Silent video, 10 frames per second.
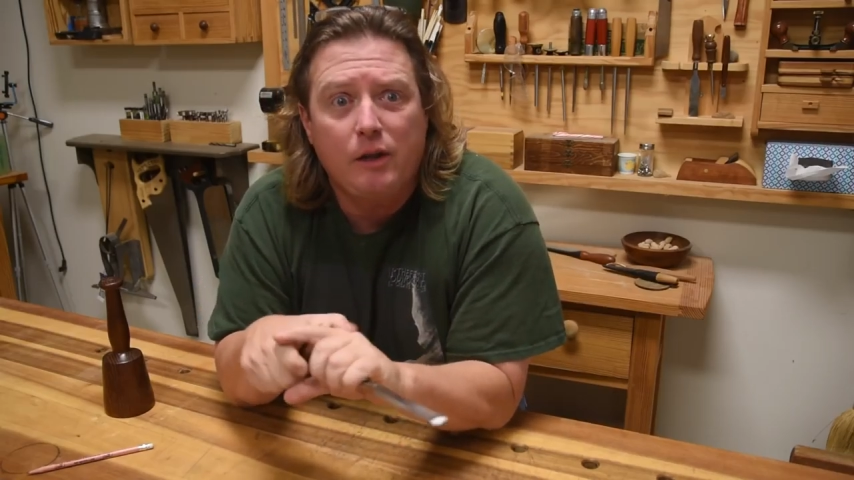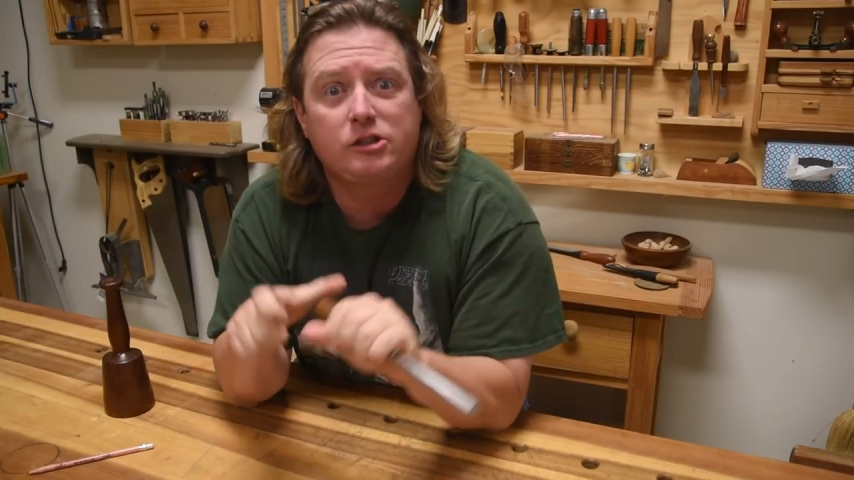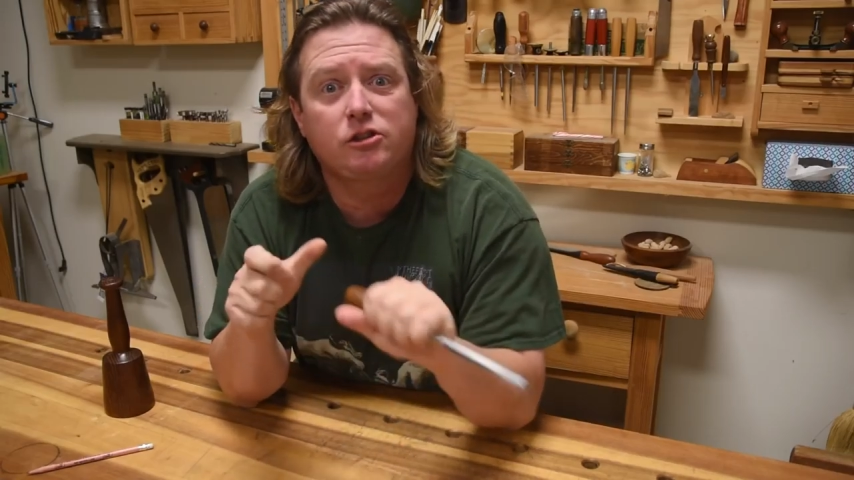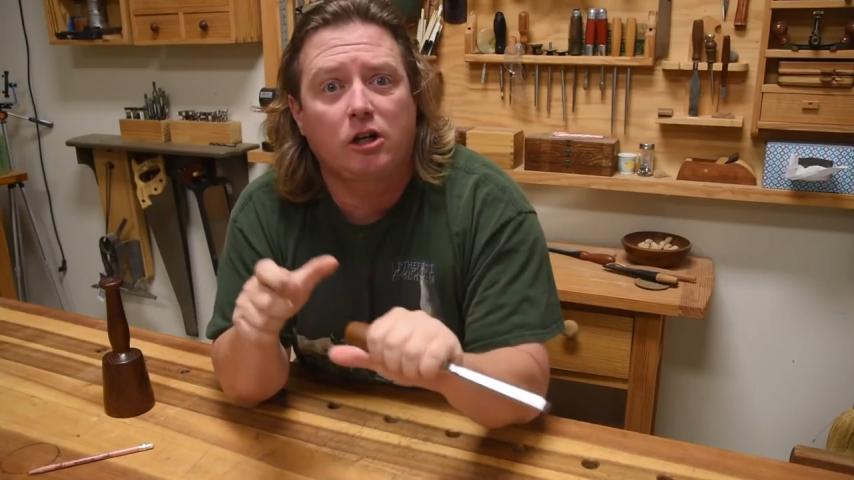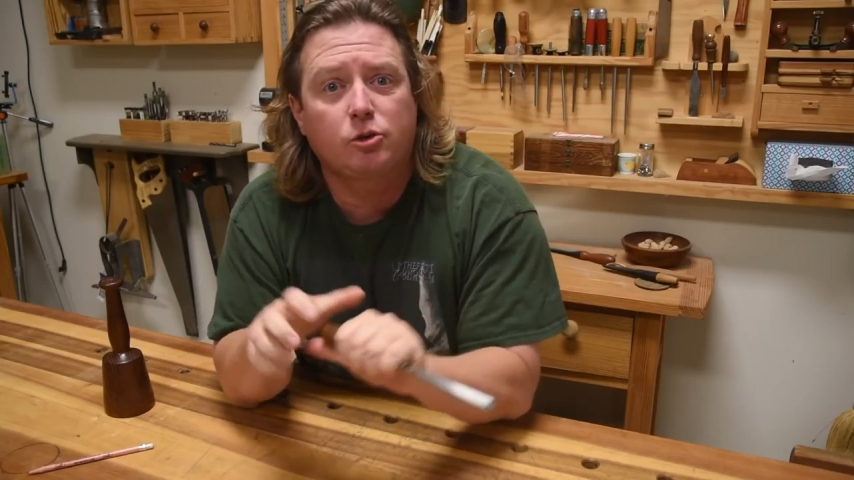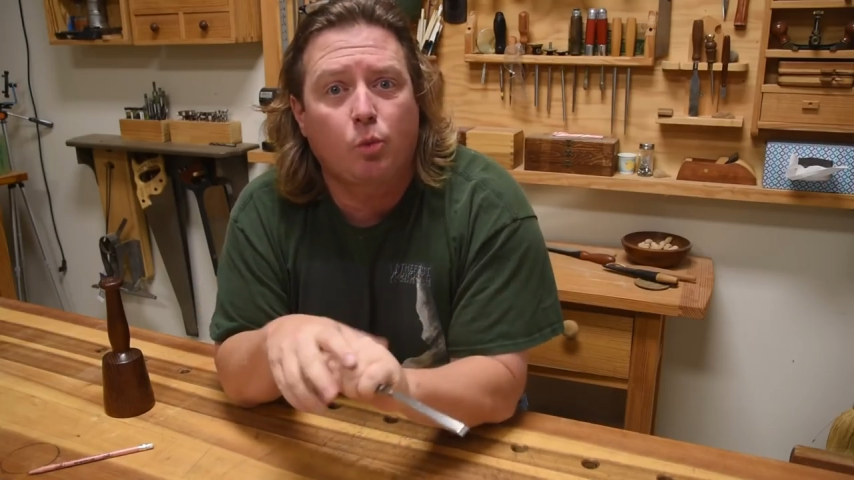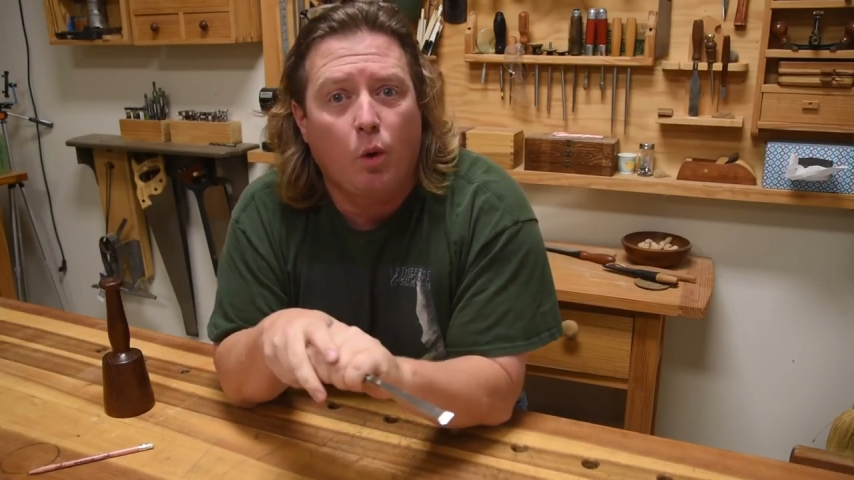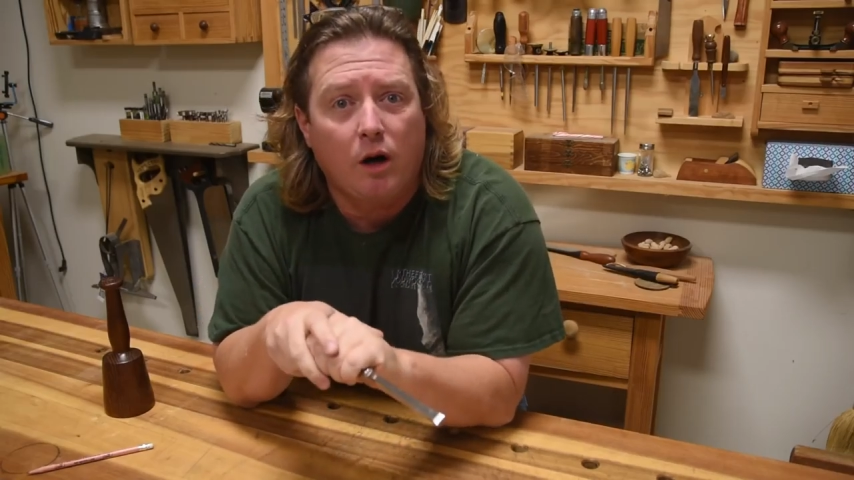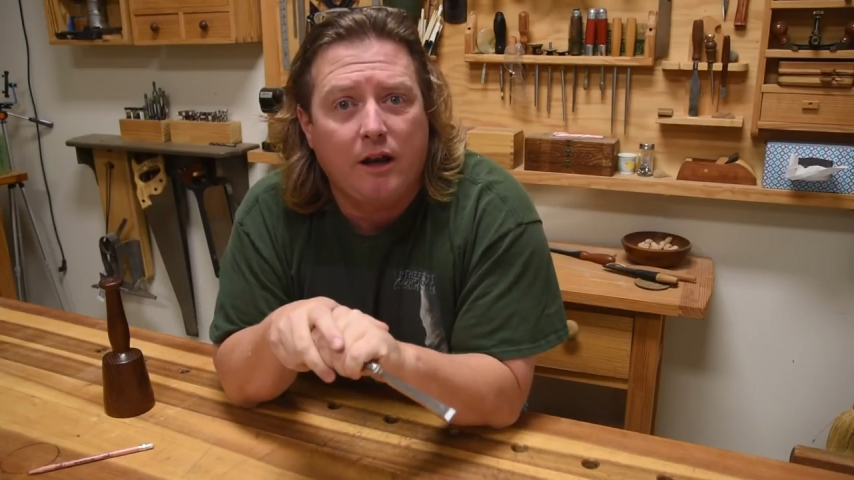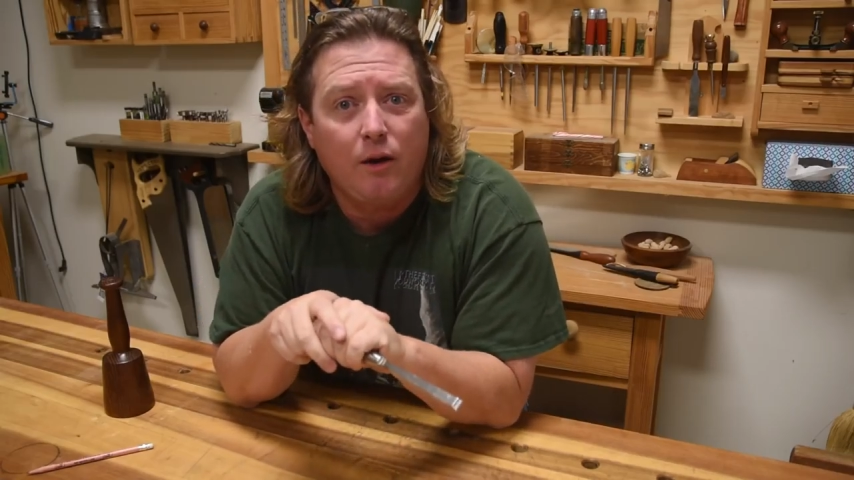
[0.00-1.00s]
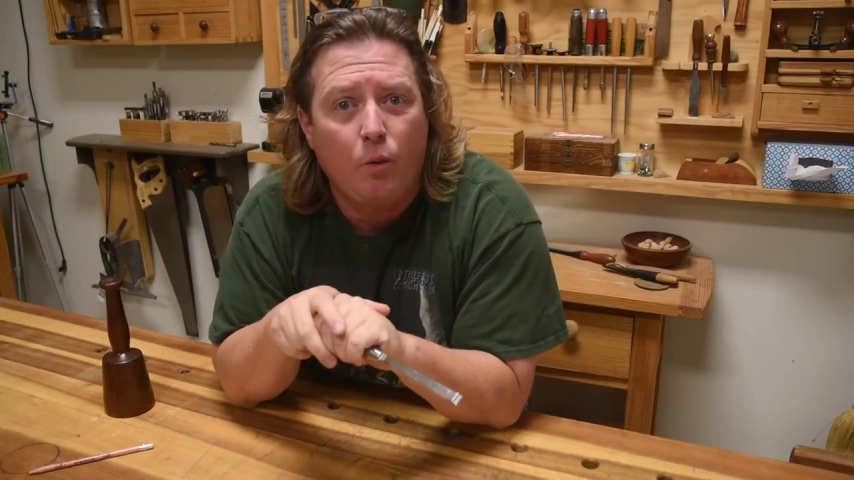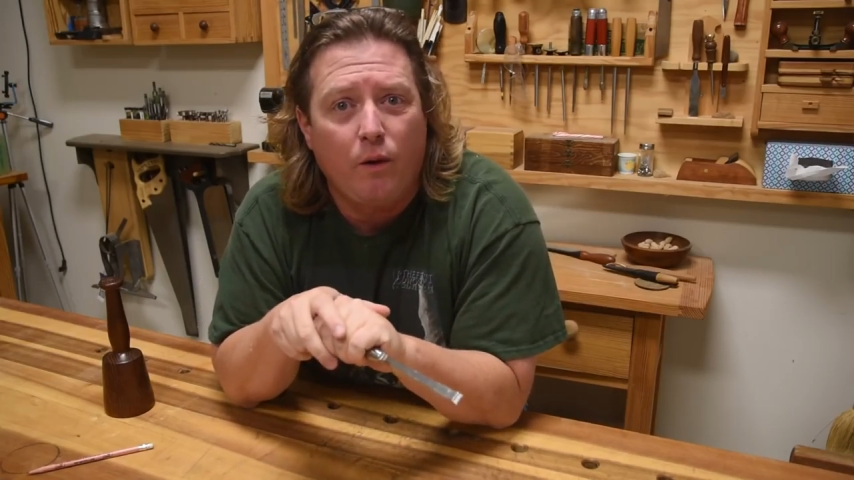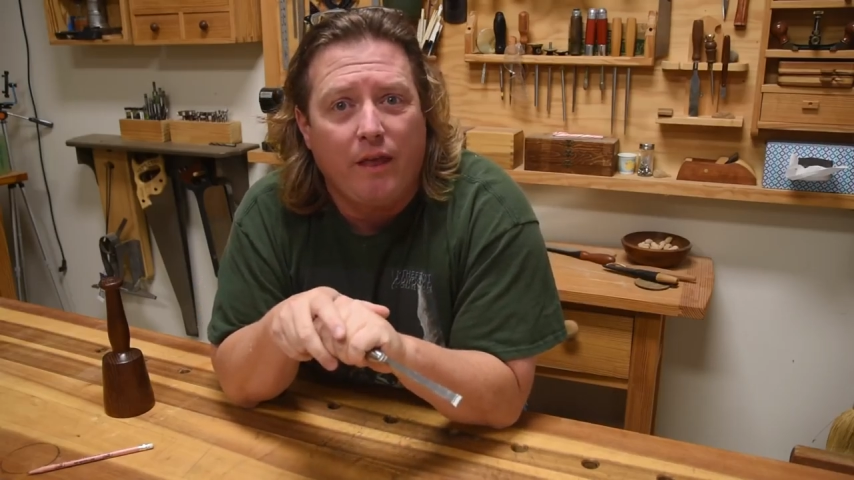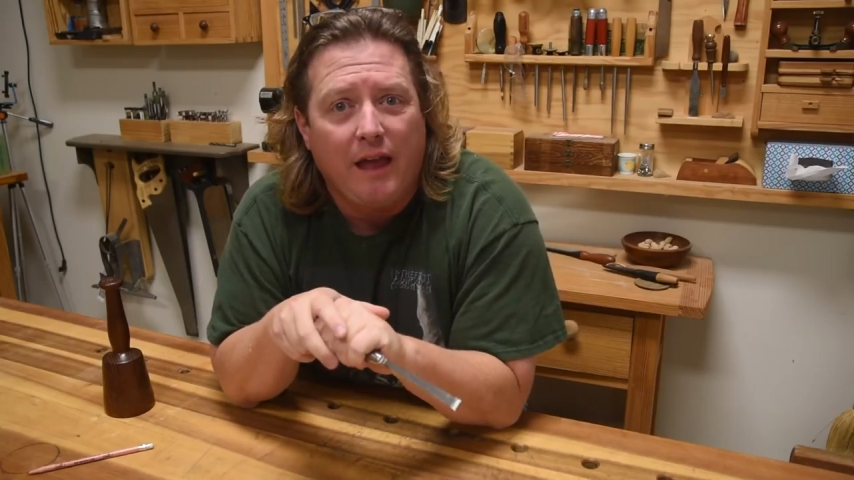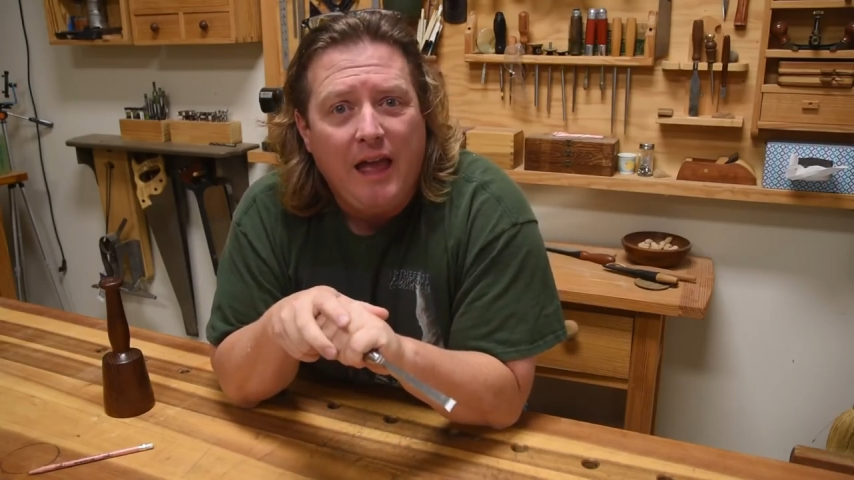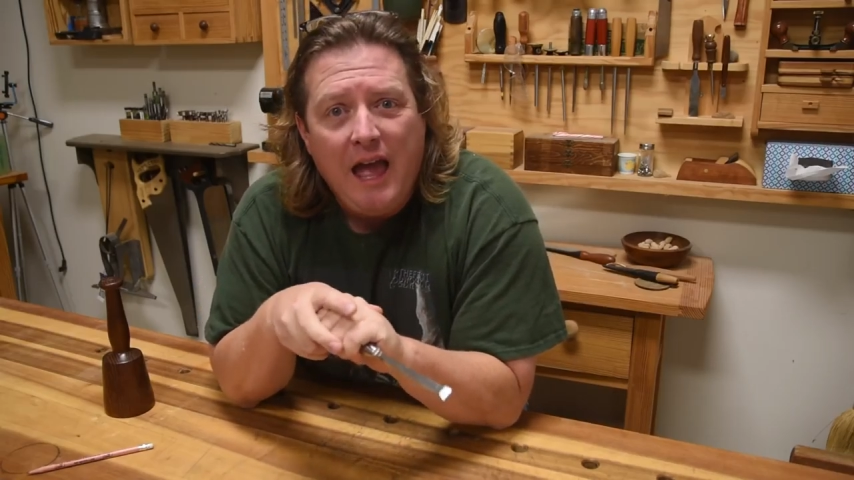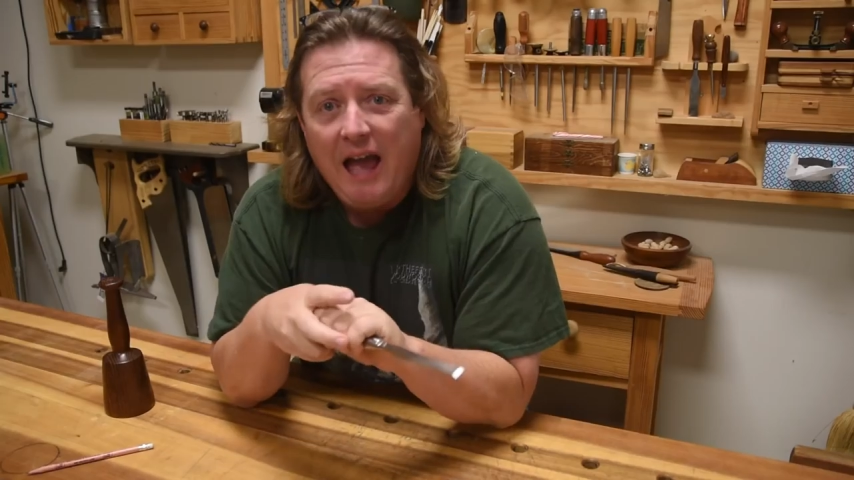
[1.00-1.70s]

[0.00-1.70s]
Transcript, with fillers: and starts working with it.